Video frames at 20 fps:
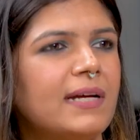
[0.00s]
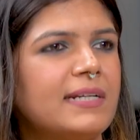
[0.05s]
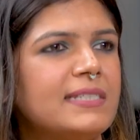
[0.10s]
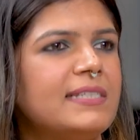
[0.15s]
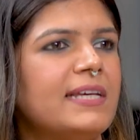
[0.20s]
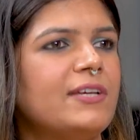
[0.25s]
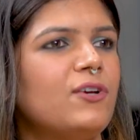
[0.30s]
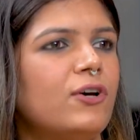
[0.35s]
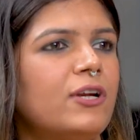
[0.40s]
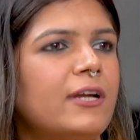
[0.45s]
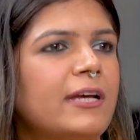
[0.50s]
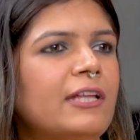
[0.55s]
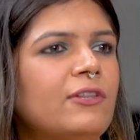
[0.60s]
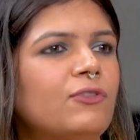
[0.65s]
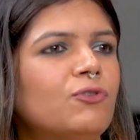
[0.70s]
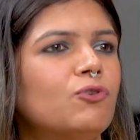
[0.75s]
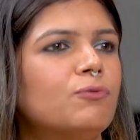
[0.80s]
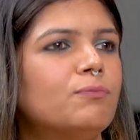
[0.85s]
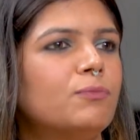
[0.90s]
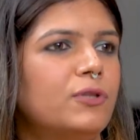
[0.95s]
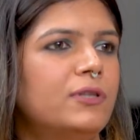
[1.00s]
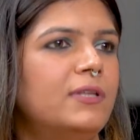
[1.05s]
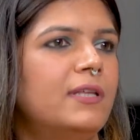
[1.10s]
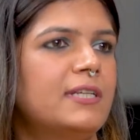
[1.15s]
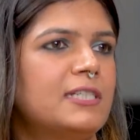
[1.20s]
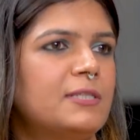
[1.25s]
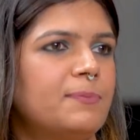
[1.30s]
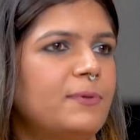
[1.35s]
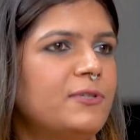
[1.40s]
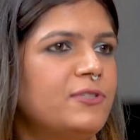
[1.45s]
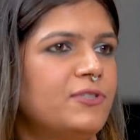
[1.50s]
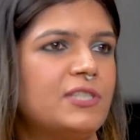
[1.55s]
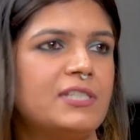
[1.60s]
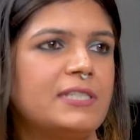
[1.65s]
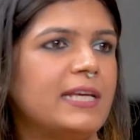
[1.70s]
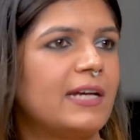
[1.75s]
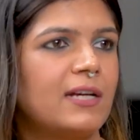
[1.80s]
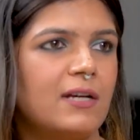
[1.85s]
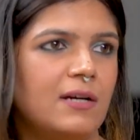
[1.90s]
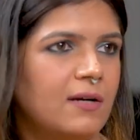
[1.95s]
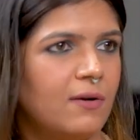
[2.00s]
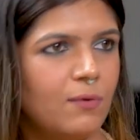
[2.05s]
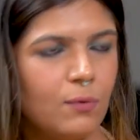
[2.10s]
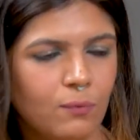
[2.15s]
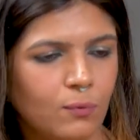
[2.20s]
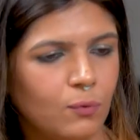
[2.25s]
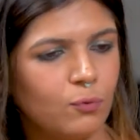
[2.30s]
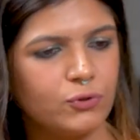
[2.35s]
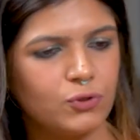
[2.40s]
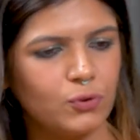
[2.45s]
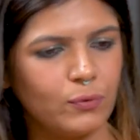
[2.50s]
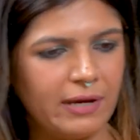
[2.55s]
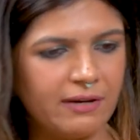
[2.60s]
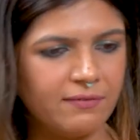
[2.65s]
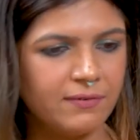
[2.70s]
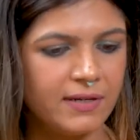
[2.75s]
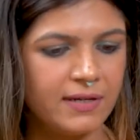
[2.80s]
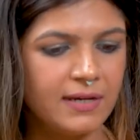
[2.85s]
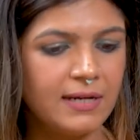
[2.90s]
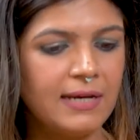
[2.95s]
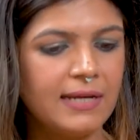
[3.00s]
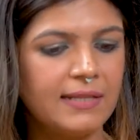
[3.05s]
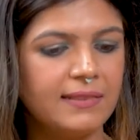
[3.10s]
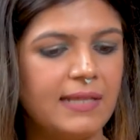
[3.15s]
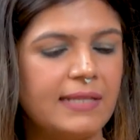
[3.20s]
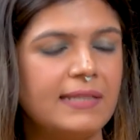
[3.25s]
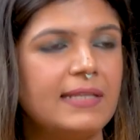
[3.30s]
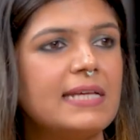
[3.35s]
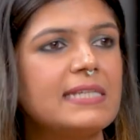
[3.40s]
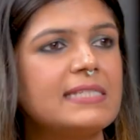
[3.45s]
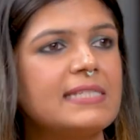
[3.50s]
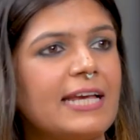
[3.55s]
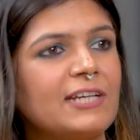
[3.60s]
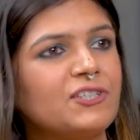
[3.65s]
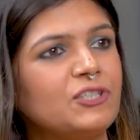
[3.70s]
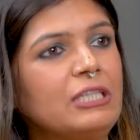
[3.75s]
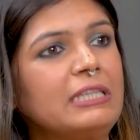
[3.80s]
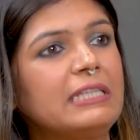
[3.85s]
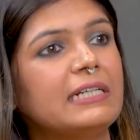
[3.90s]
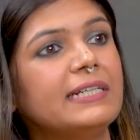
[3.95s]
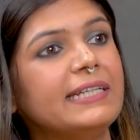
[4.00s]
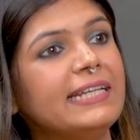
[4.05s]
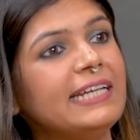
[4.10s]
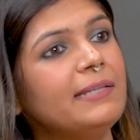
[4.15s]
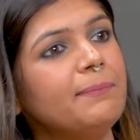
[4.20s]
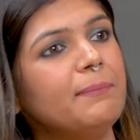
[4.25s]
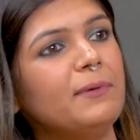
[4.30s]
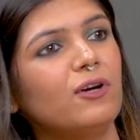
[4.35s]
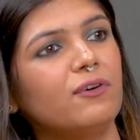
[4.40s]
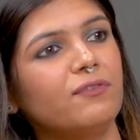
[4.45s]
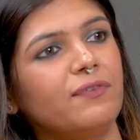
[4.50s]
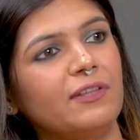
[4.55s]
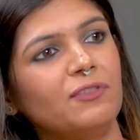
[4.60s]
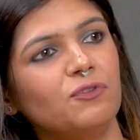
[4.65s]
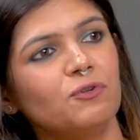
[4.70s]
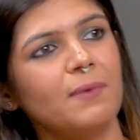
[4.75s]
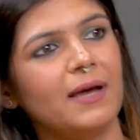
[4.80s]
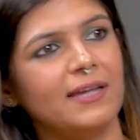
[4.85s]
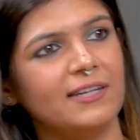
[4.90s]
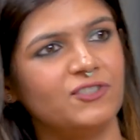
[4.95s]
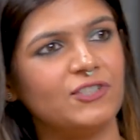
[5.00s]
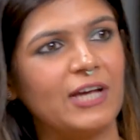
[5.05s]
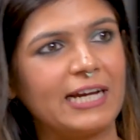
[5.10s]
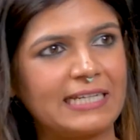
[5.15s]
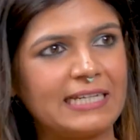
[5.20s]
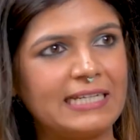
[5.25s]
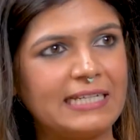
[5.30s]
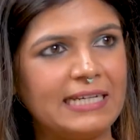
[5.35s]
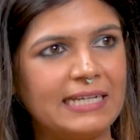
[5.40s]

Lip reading: that, say, you're a Hindu, Buddhist, Sikh, whosoever, then there's section 13B of Hindu Marriage Act in